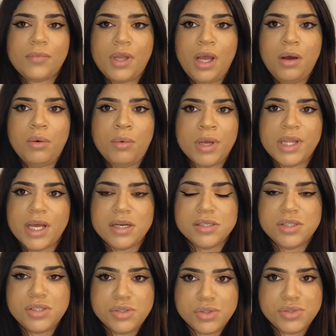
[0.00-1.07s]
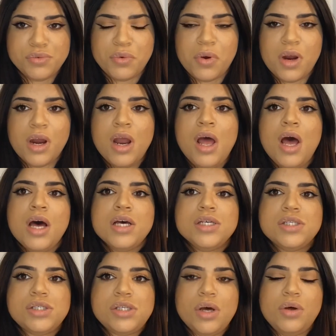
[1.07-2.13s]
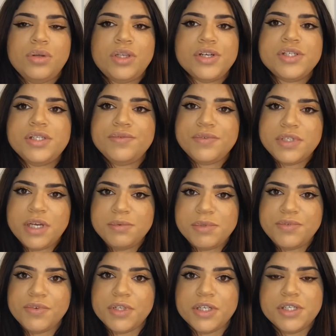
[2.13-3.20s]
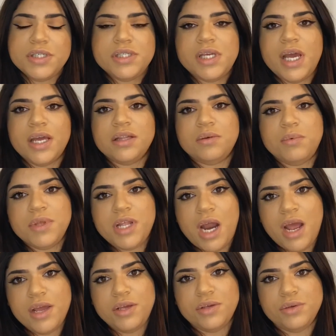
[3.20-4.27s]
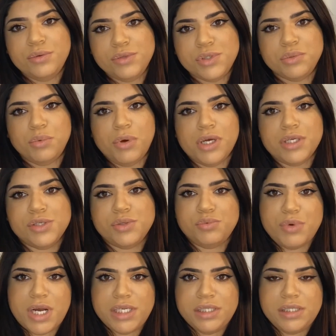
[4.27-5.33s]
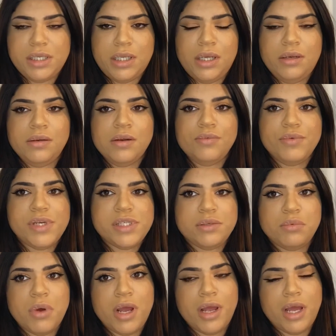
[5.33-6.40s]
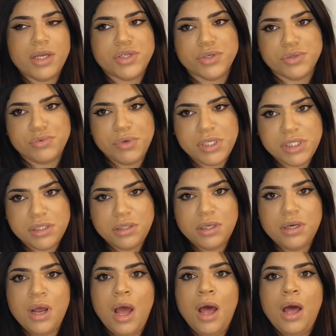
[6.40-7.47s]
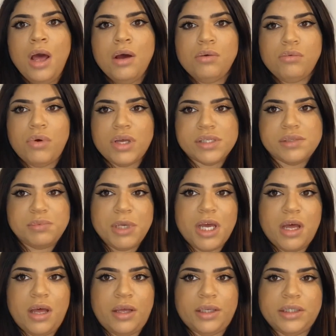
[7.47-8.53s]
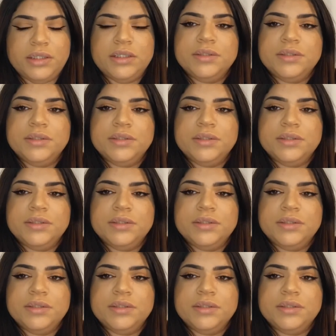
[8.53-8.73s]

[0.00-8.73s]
what that is used for. So there's different types of fillers, and the one that I used was Restalyne. The reason why I chose Restalyne was because